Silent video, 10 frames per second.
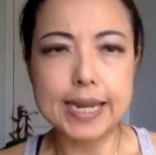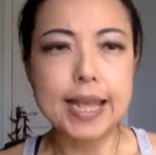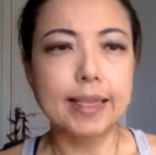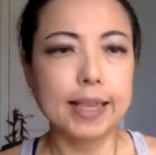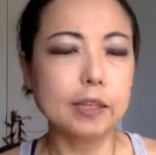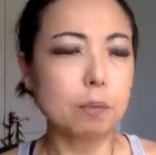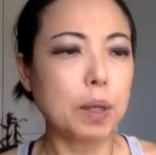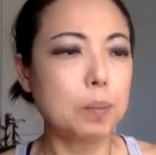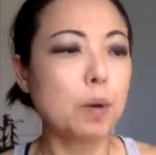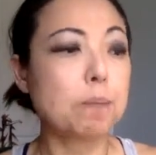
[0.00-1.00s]
these
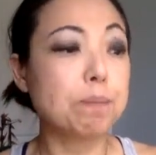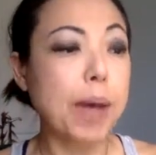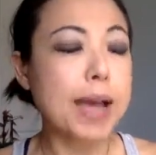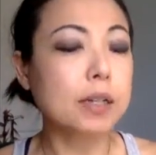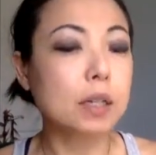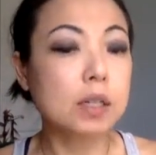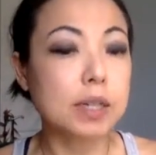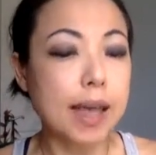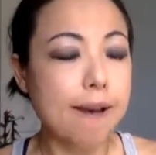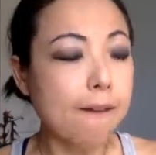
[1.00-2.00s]
people back to
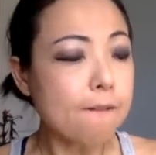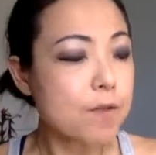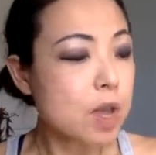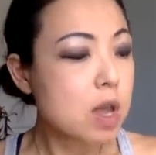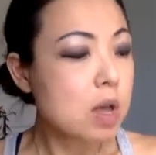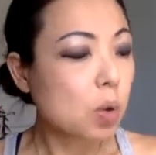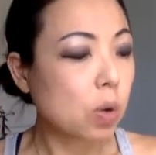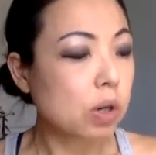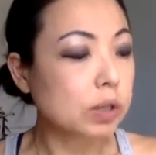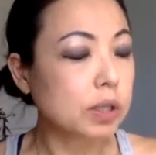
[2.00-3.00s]
health who are
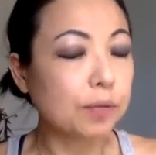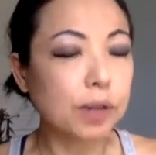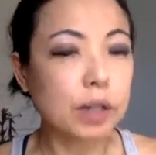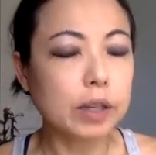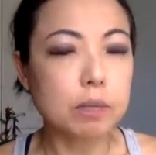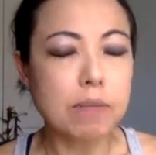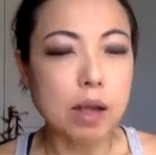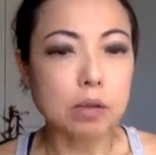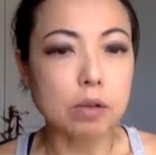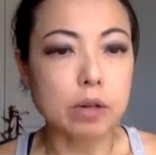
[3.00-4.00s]
severely
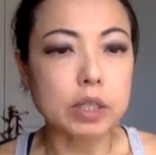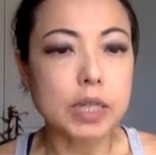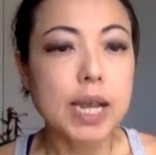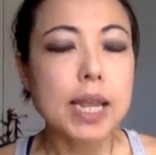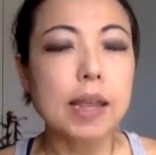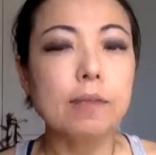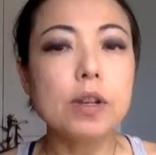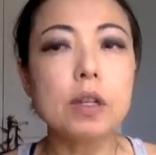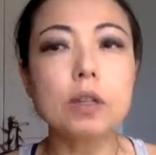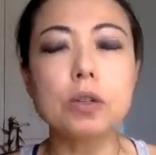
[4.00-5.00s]
malnourished. If
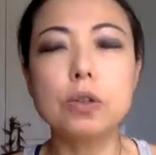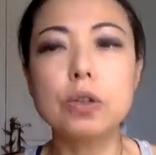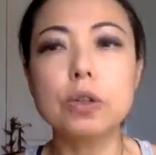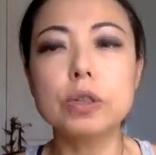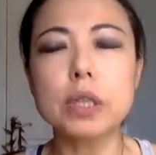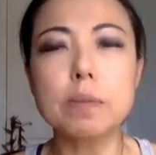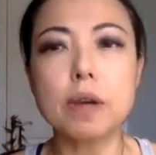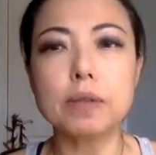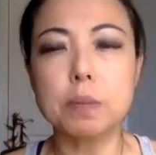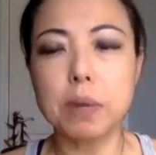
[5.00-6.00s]
you Google some of
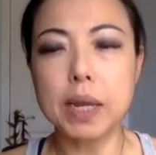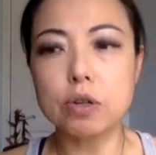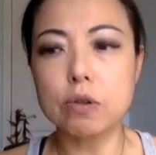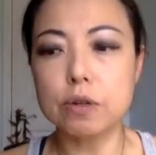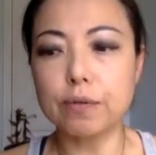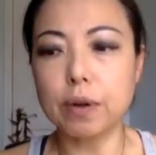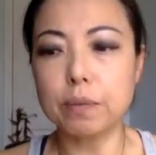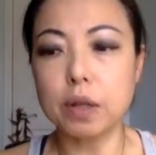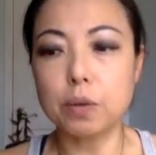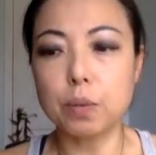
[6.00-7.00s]
the pictures from
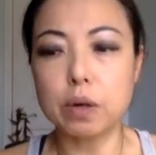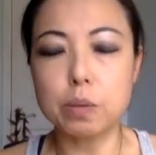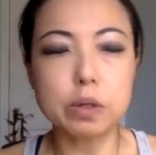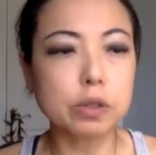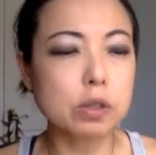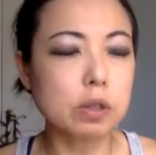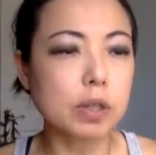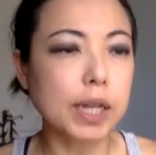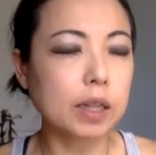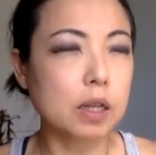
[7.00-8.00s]
the World War II,
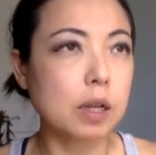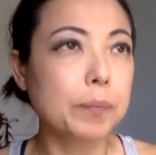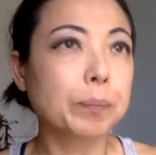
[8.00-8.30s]
like the